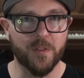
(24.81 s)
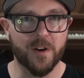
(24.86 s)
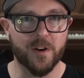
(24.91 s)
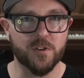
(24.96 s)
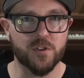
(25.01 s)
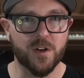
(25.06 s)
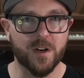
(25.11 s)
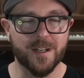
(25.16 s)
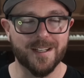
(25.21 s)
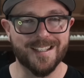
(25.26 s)
that are
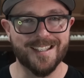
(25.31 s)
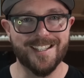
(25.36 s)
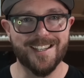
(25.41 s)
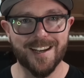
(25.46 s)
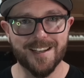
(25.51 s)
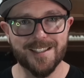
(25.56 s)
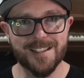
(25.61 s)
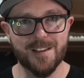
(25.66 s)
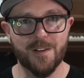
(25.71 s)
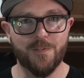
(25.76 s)
trying to
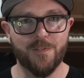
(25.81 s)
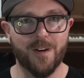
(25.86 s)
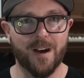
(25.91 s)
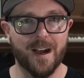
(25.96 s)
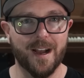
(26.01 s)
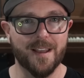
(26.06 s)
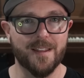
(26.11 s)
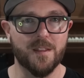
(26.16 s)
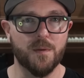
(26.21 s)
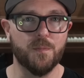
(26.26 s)

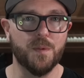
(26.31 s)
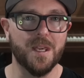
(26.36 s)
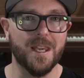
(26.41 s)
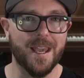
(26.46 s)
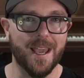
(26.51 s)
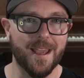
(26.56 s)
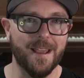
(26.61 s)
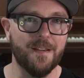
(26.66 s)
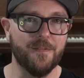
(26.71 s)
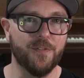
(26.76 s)
justify the
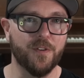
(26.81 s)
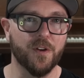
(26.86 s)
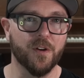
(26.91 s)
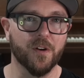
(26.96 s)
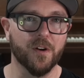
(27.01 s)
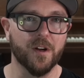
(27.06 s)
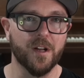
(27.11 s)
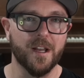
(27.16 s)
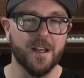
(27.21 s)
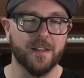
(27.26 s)

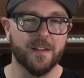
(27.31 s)
behavior